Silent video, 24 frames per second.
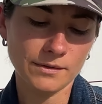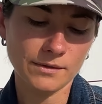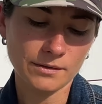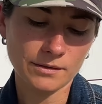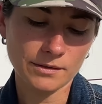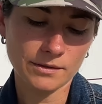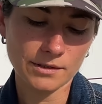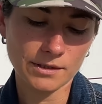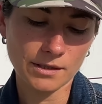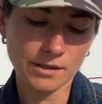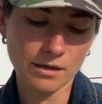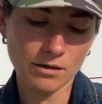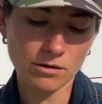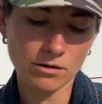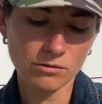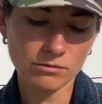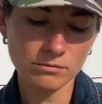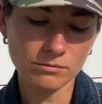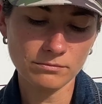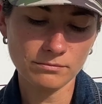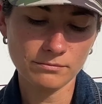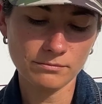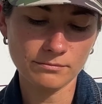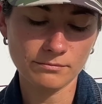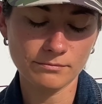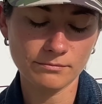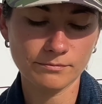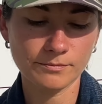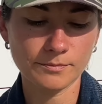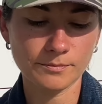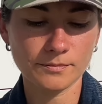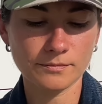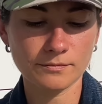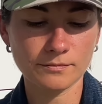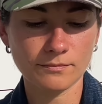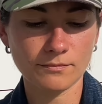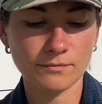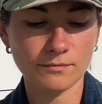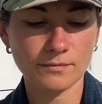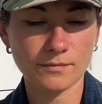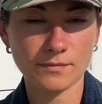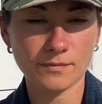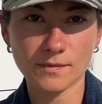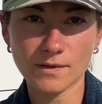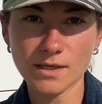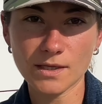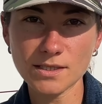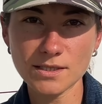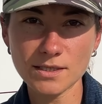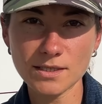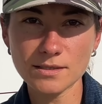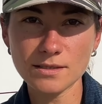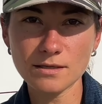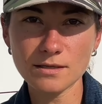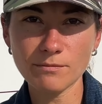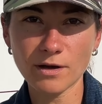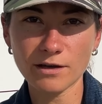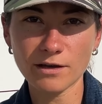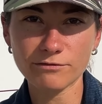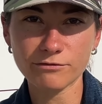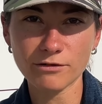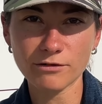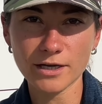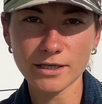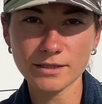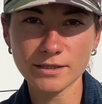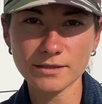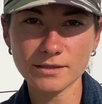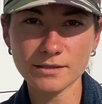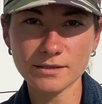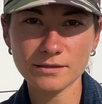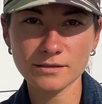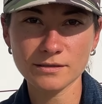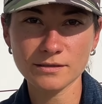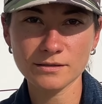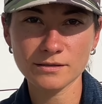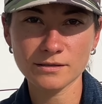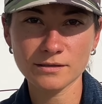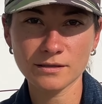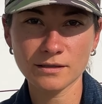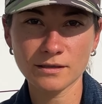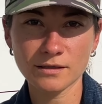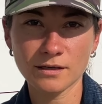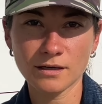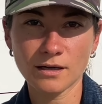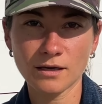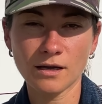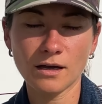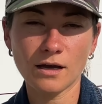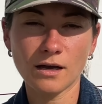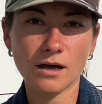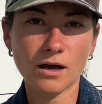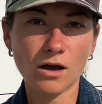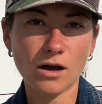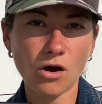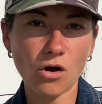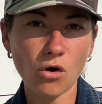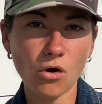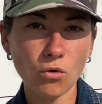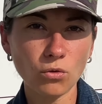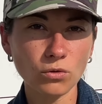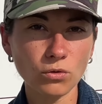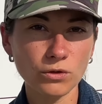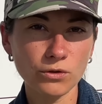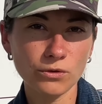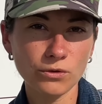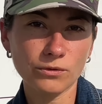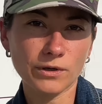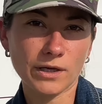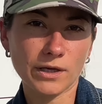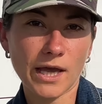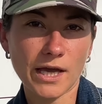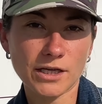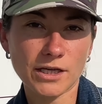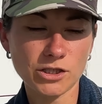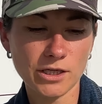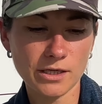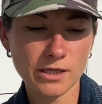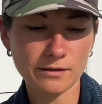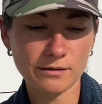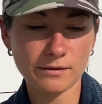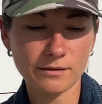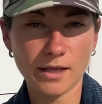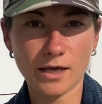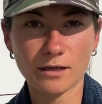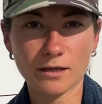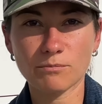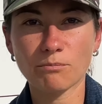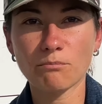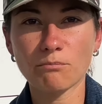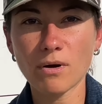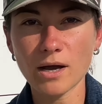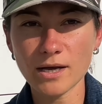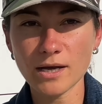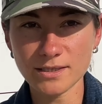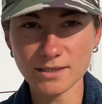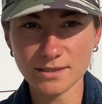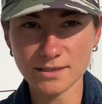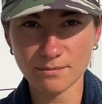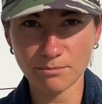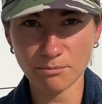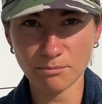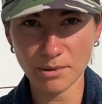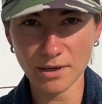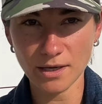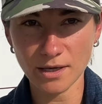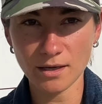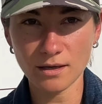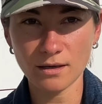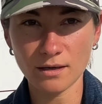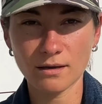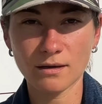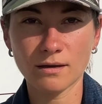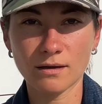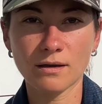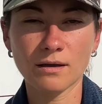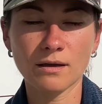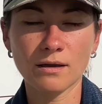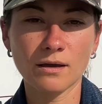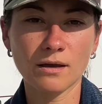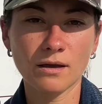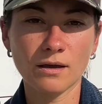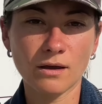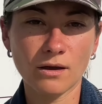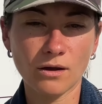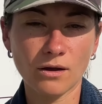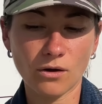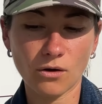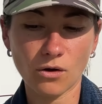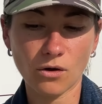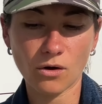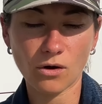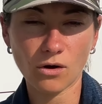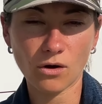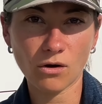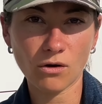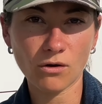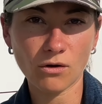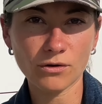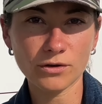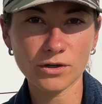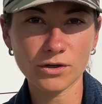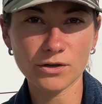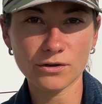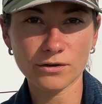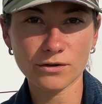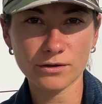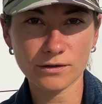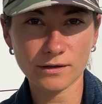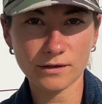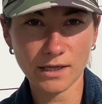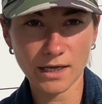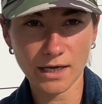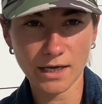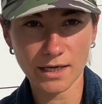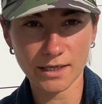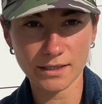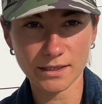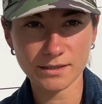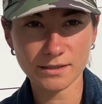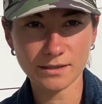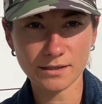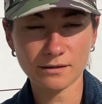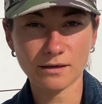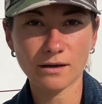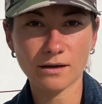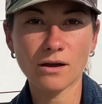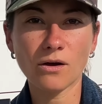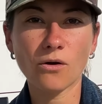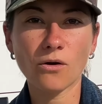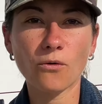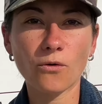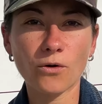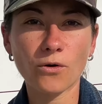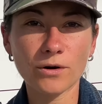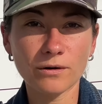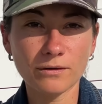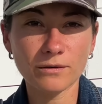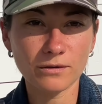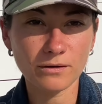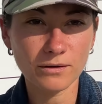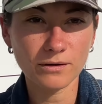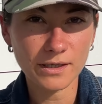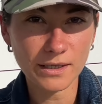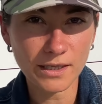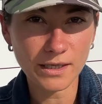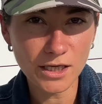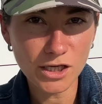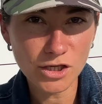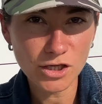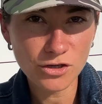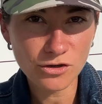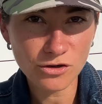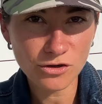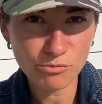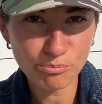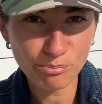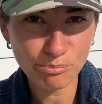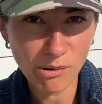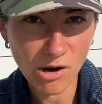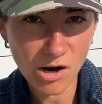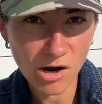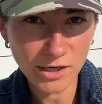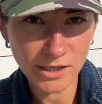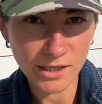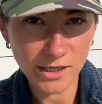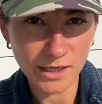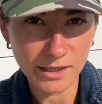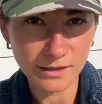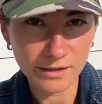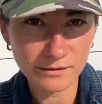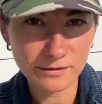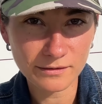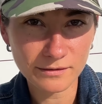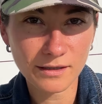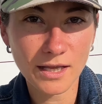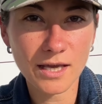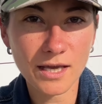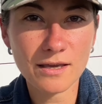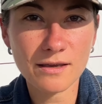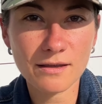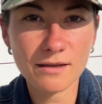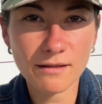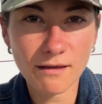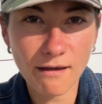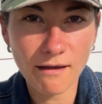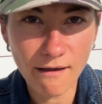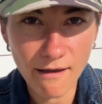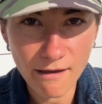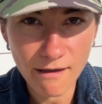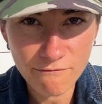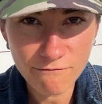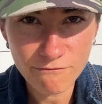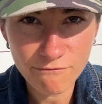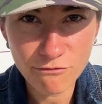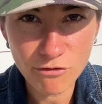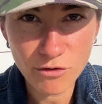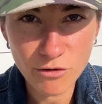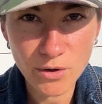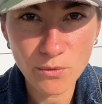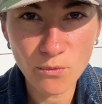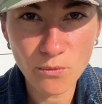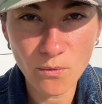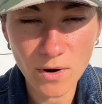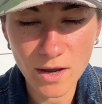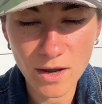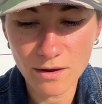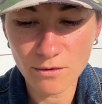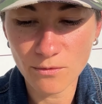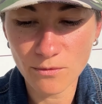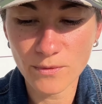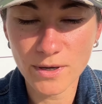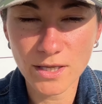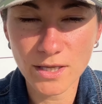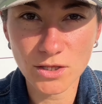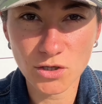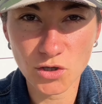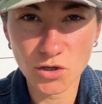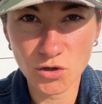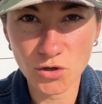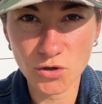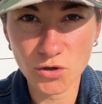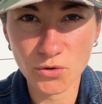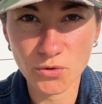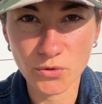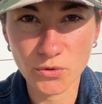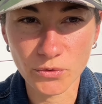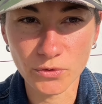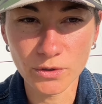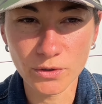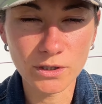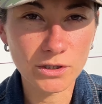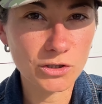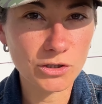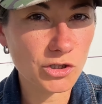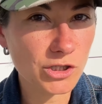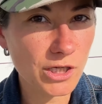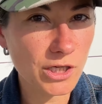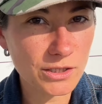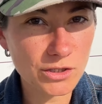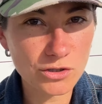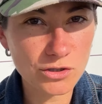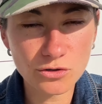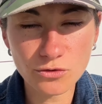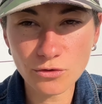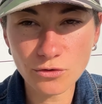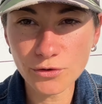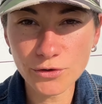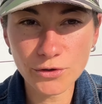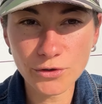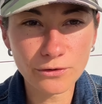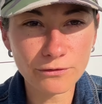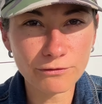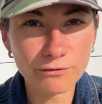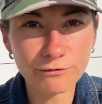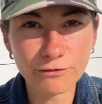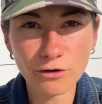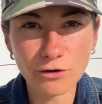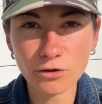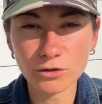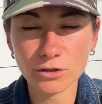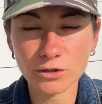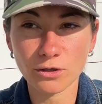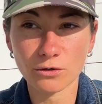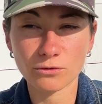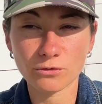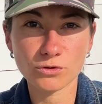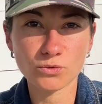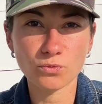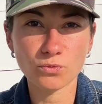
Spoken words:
So this is it, my friends. A whole new gadget that must be on your desk or in your pocket. Take it everywhere with you. Just store your photos.